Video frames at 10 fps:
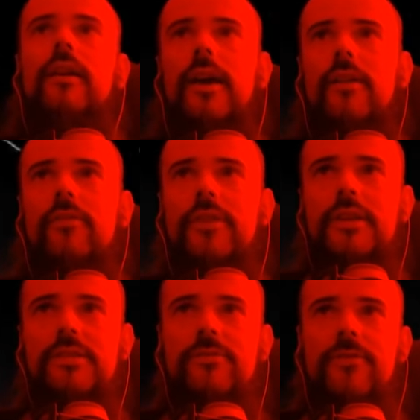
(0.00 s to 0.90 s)
And
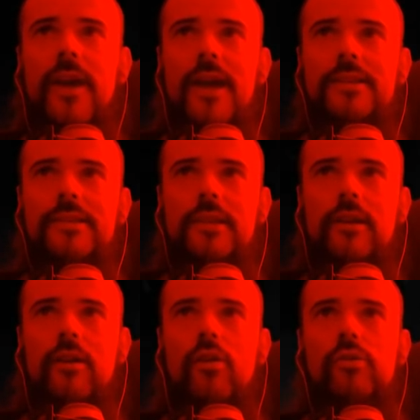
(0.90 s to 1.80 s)
this
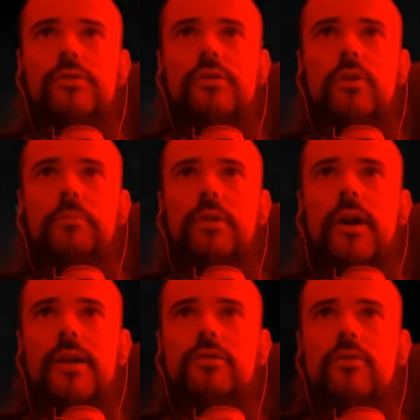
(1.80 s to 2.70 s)
faster also
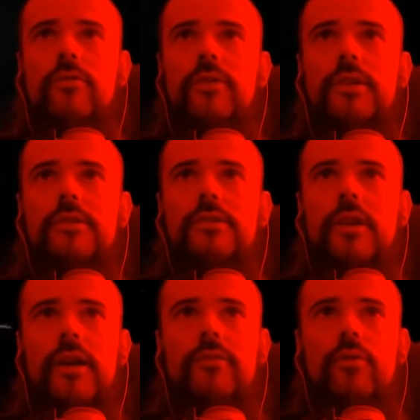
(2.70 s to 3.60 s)
applies to things
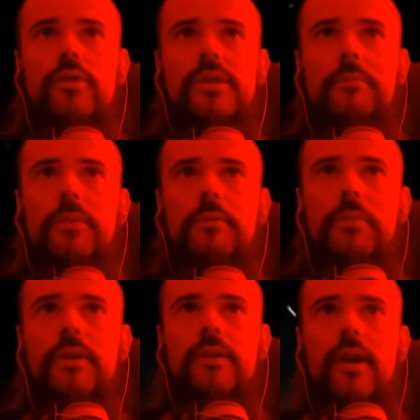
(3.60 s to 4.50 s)
like, for example,
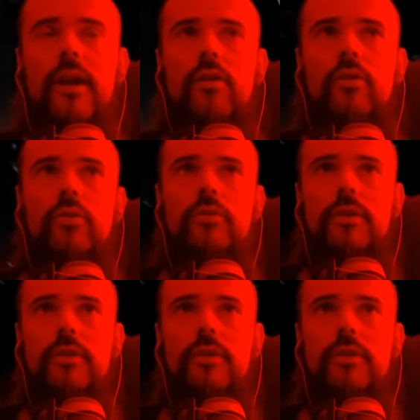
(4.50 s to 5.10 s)
Blink Arrow